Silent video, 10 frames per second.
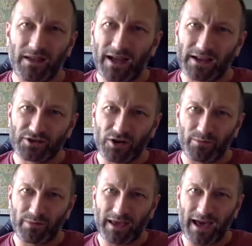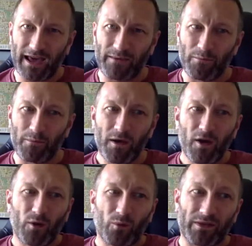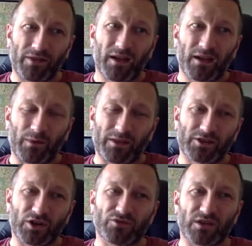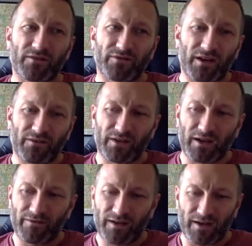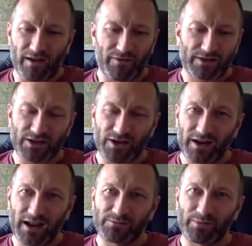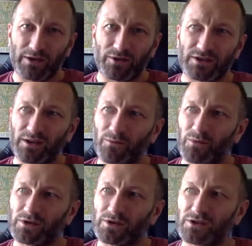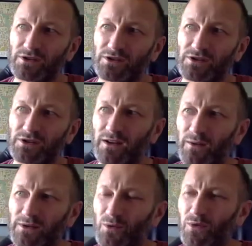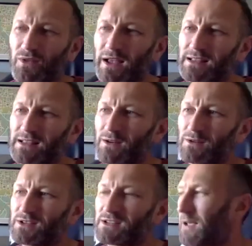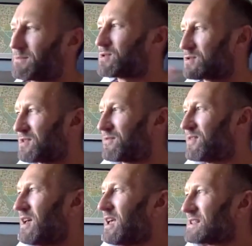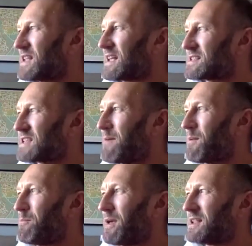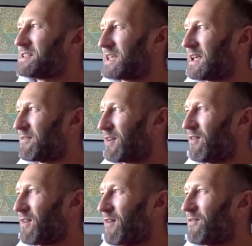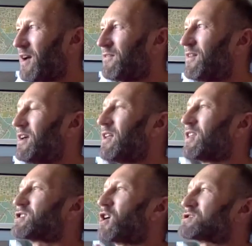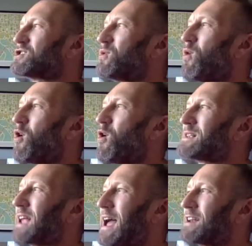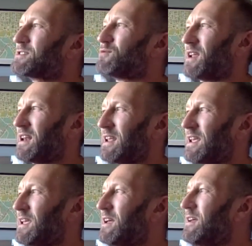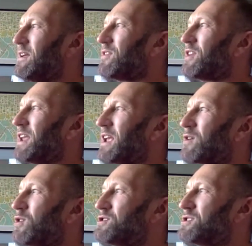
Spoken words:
that show became with children of a certain age, because it was, you know, it's those same sort of, that same ability of that Doctor Who always had, really, that it could